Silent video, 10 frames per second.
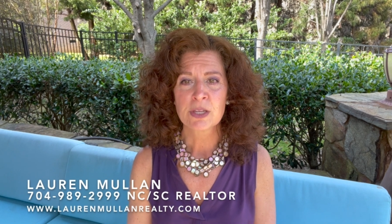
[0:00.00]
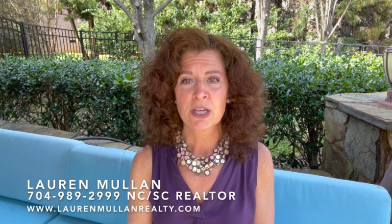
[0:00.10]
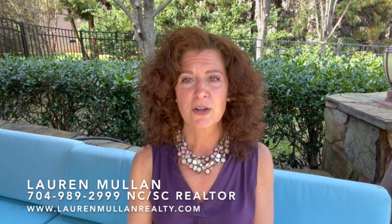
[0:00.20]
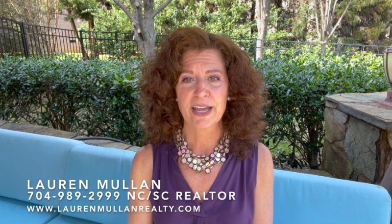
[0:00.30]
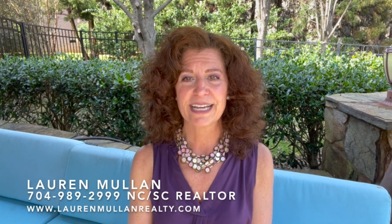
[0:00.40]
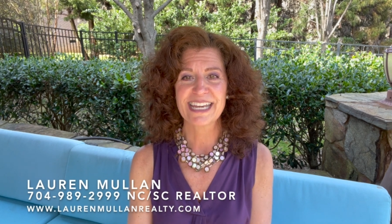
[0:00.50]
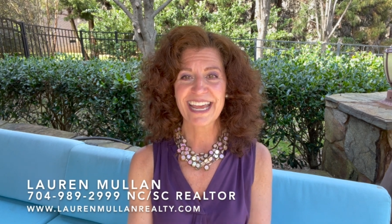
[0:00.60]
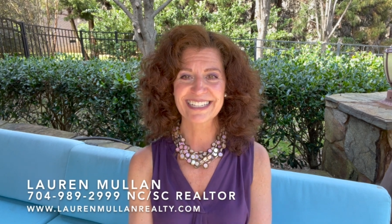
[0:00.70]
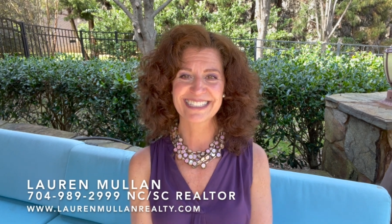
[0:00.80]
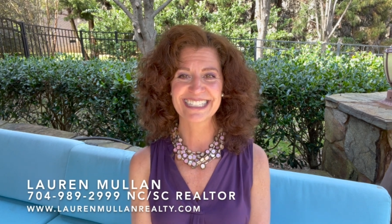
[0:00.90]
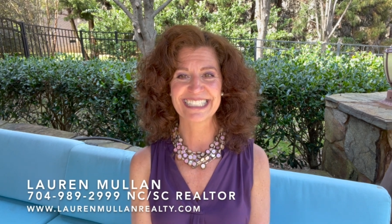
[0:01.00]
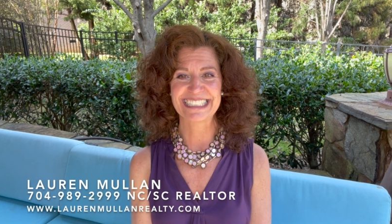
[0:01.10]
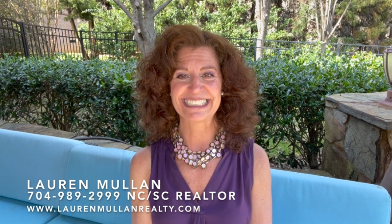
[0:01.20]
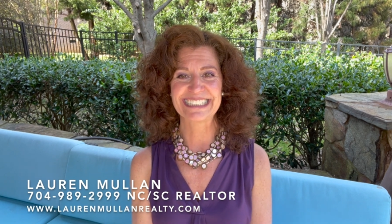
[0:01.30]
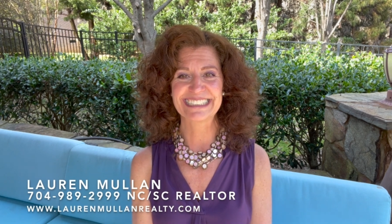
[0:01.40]
Okay, next
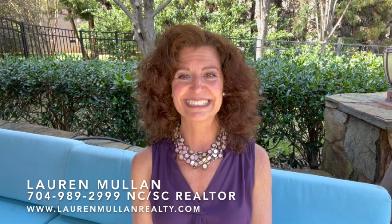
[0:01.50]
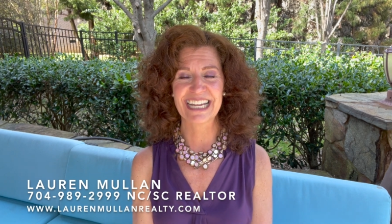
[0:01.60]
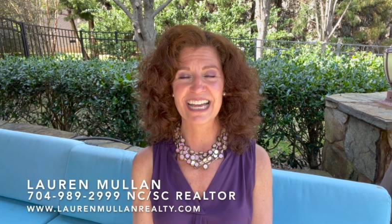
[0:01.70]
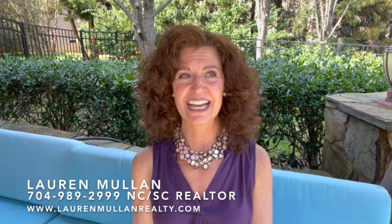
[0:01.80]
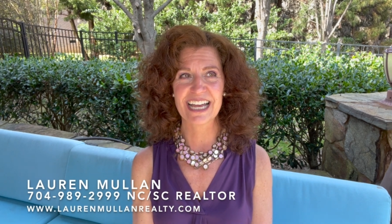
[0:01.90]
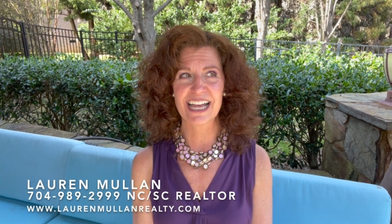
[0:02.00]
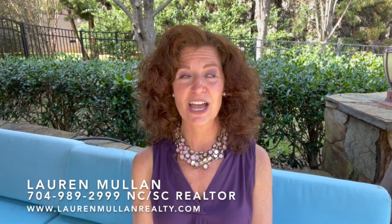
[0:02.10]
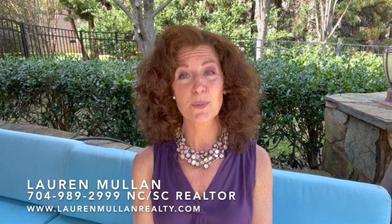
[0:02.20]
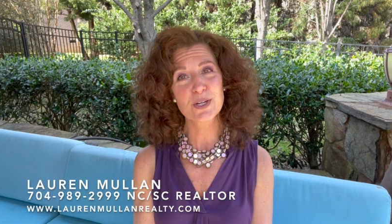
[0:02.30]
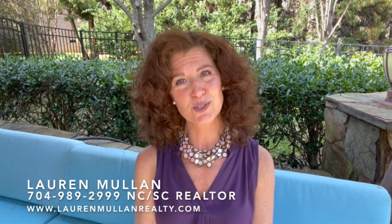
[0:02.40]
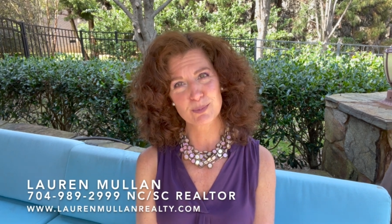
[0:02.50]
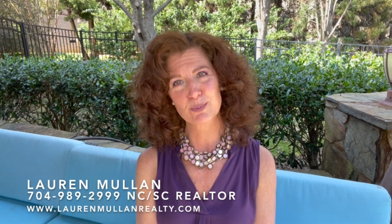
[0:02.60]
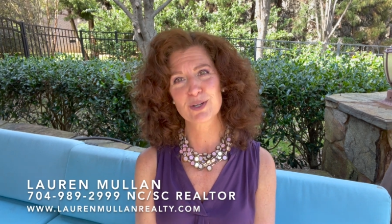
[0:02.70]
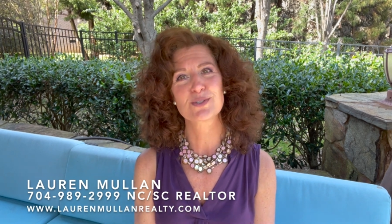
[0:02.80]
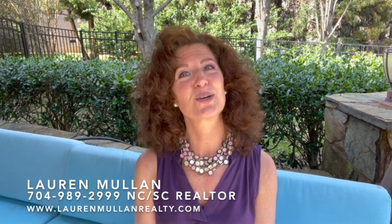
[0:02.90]
is, I wish someone
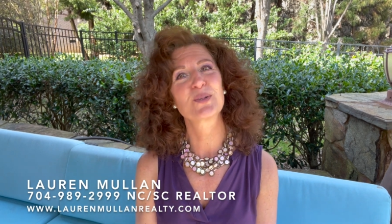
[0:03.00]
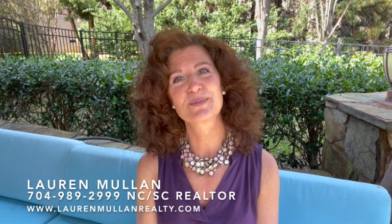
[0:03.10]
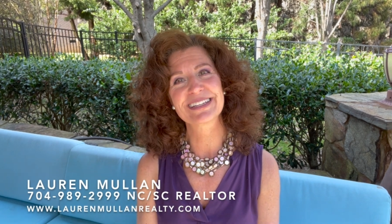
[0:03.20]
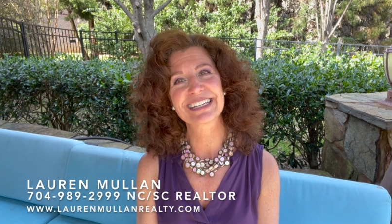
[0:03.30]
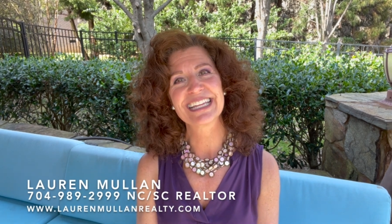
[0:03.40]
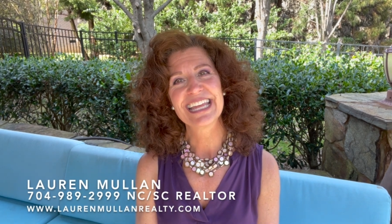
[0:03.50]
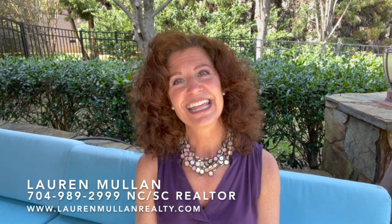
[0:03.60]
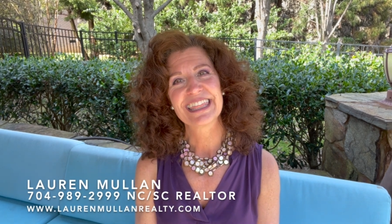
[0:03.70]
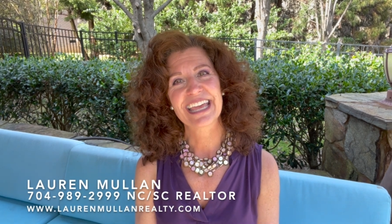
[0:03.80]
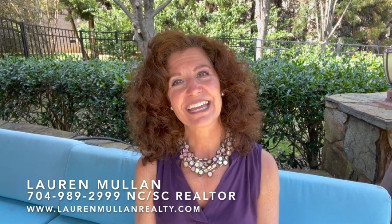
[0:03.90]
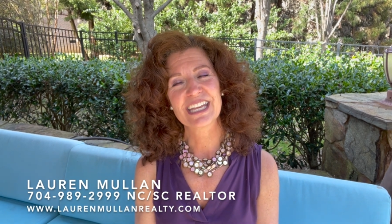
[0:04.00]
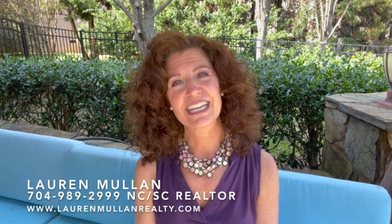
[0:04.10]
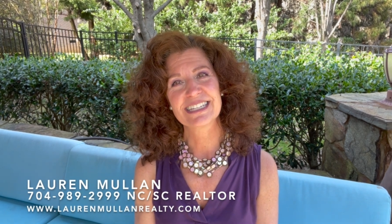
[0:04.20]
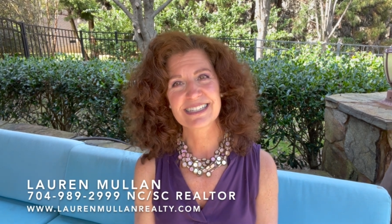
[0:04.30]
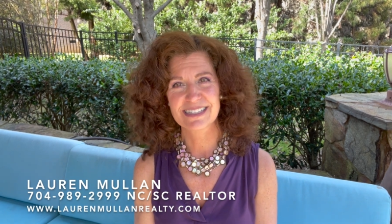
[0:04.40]
would have told me that
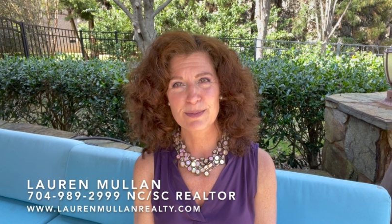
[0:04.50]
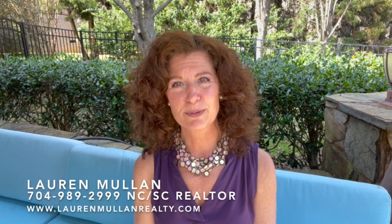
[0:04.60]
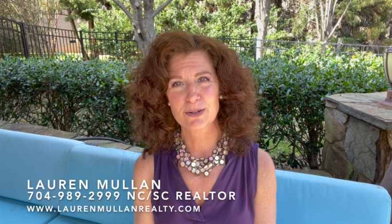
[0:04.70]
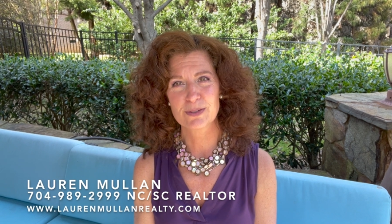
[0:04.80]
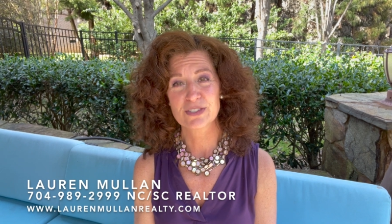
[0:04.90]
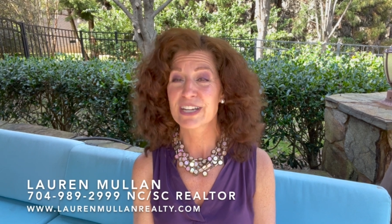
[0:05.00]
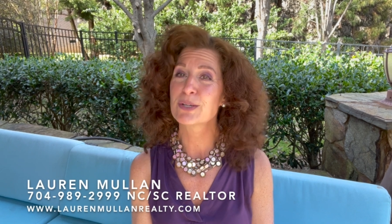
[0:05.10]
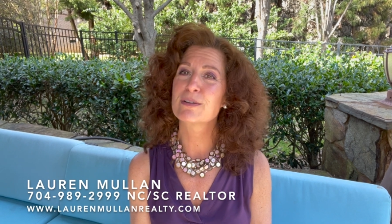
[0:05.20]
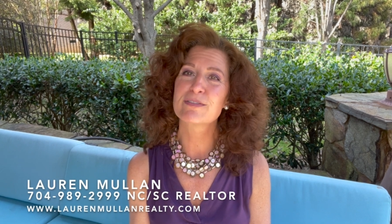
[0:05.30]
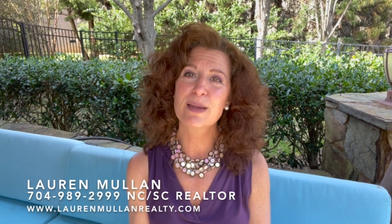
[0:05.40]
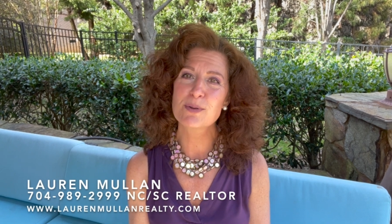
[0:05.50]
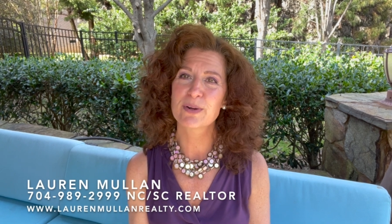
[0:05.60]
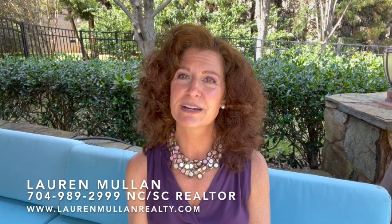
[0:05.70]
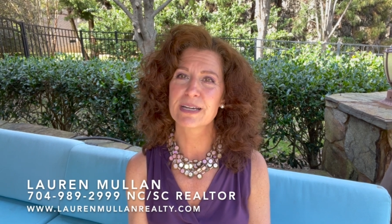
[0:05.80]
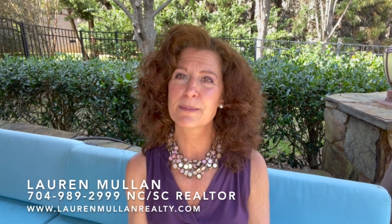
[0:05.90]
in December, January, and
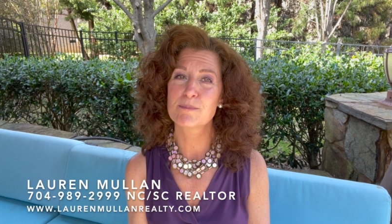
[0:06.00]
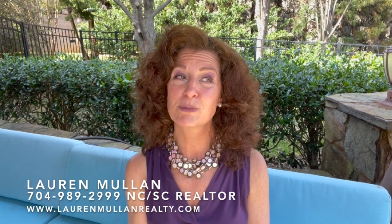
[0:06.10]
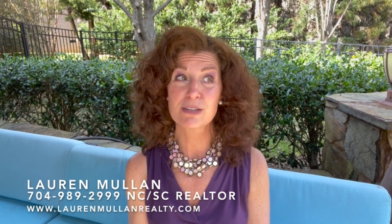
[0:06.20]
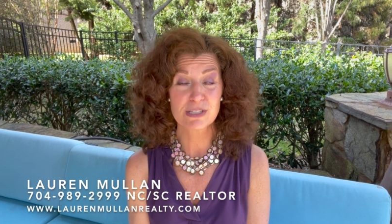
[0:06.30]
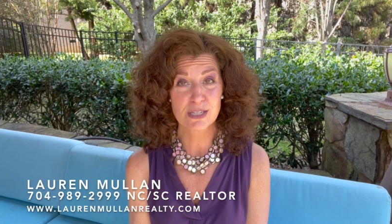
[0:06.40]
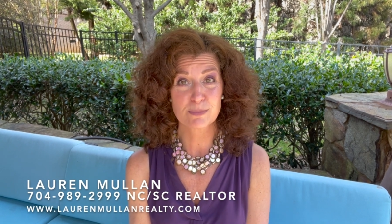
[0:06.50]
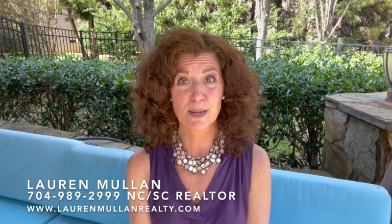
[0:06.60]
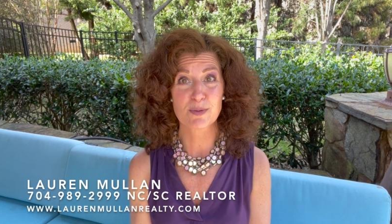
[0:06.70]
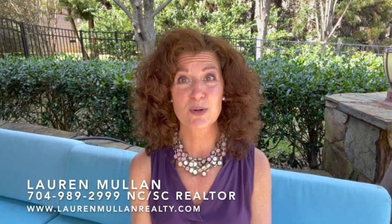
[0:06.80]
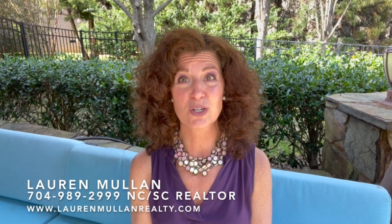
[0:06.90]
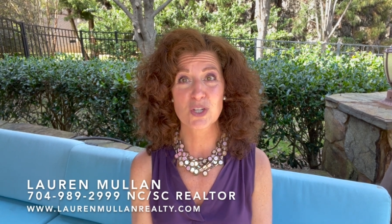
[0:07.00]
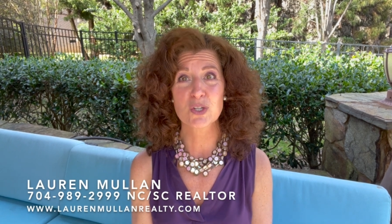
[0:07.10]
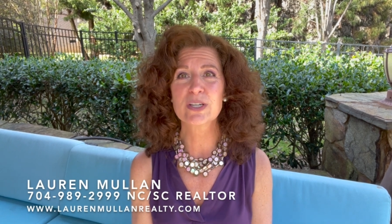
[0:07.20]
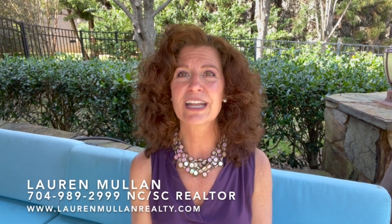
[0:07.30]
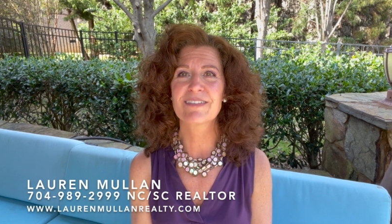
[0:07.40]
February, even sometimes March,
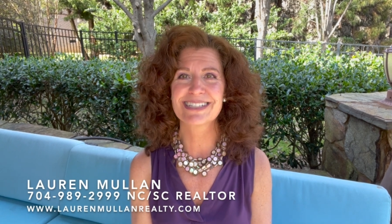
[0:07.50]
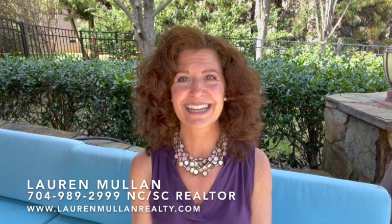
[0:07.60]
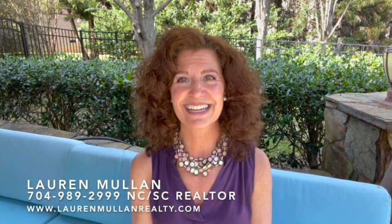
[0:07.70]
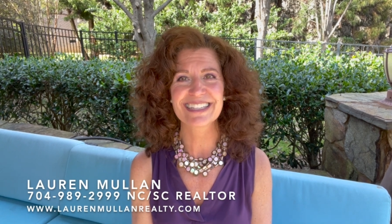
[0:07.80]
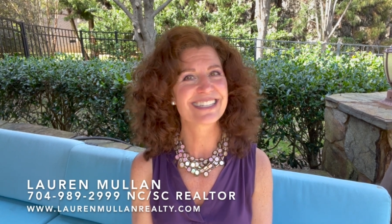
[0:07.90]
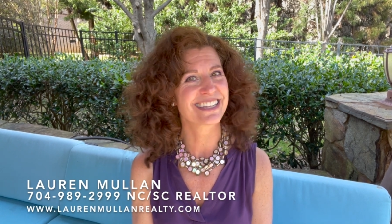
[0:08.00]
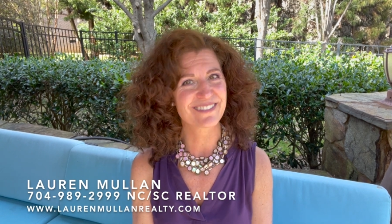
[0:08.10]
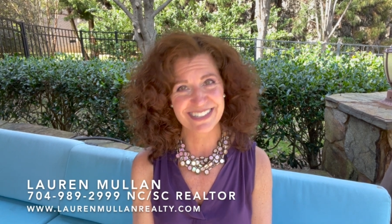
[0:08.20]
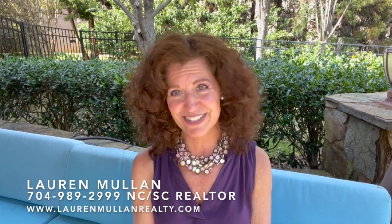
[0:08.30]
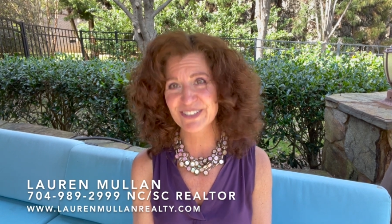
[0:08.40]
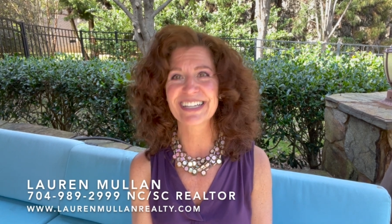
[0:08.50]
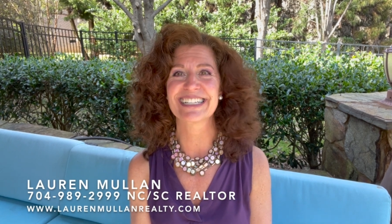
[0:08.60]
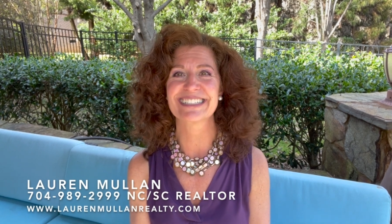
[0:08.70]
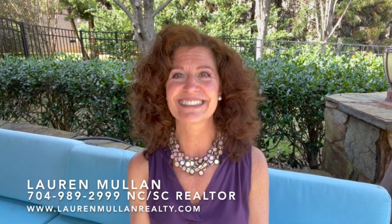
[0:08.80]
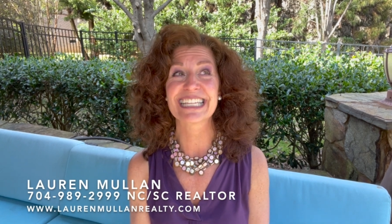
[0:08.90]
you can have a day in the 70s or
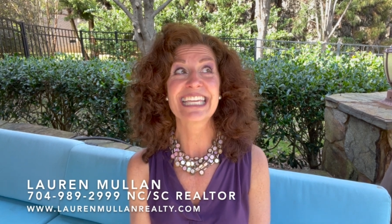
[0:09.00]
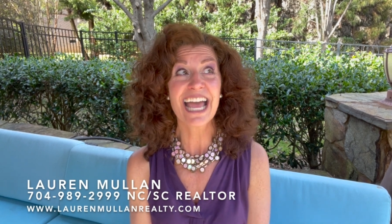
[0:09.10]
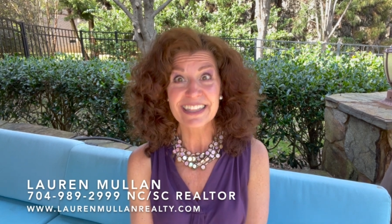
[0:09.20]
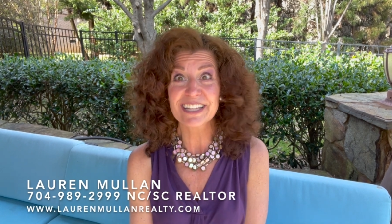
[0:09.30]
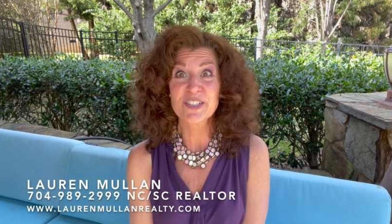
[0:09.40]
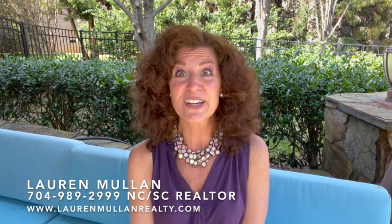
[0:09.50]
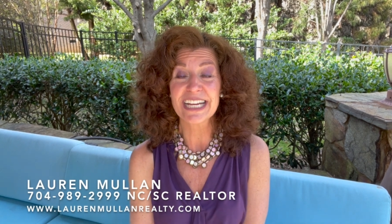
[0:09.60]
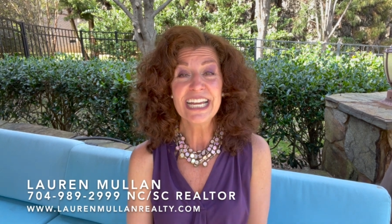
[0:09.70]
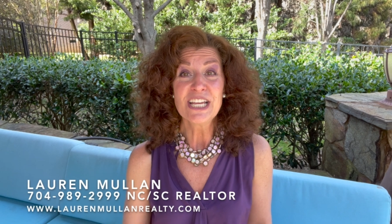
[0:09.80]
80s. Yeah, that's right.